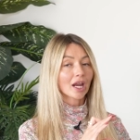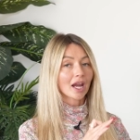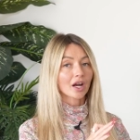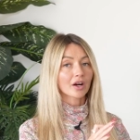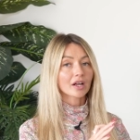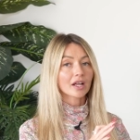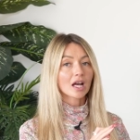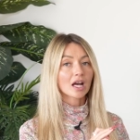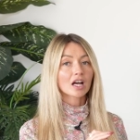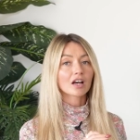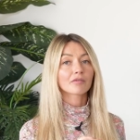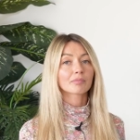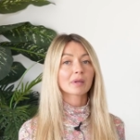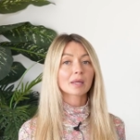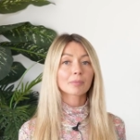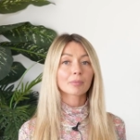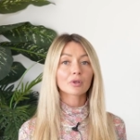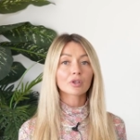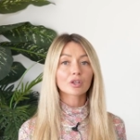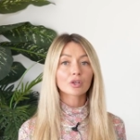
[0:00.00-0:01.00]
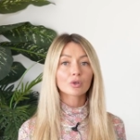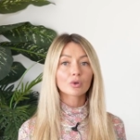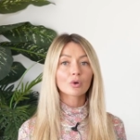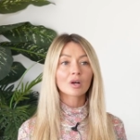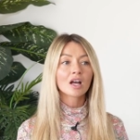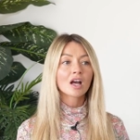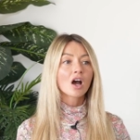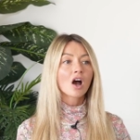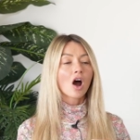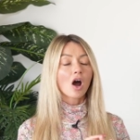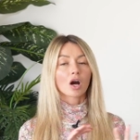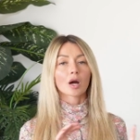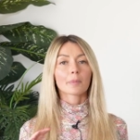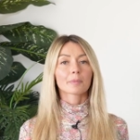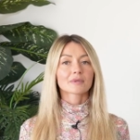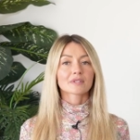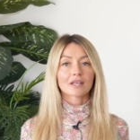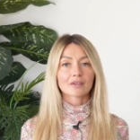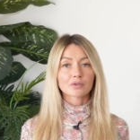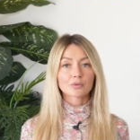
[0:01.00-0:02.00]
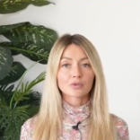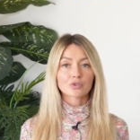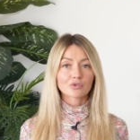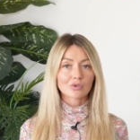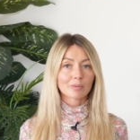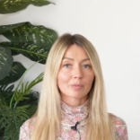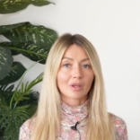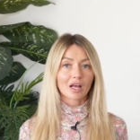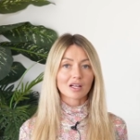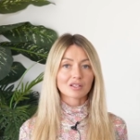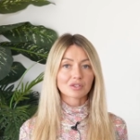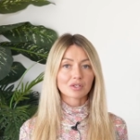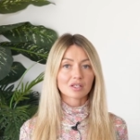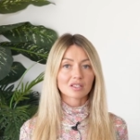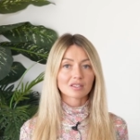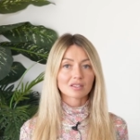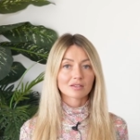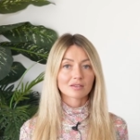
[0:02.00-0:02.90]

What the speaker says: area of people who are obsessed with strip lashes.